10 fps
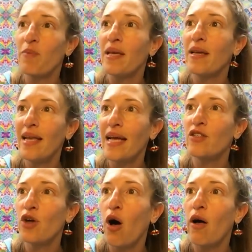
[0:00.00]
being connected
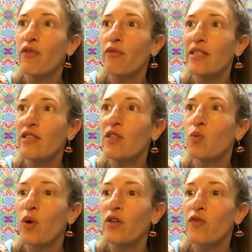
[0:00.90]
to all the rest of this
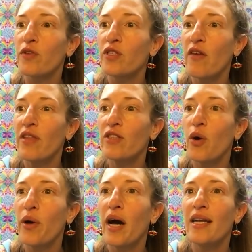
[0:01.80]
wonderful stuff that's
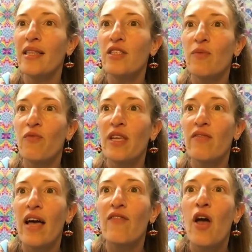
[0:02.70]
going on in the symphony of
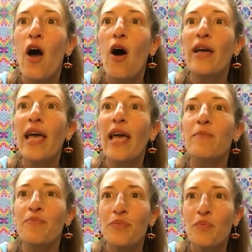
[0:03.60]
life. Okay,
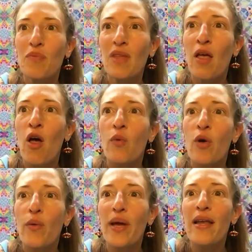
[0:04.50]

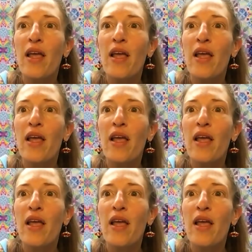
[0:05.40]
wait.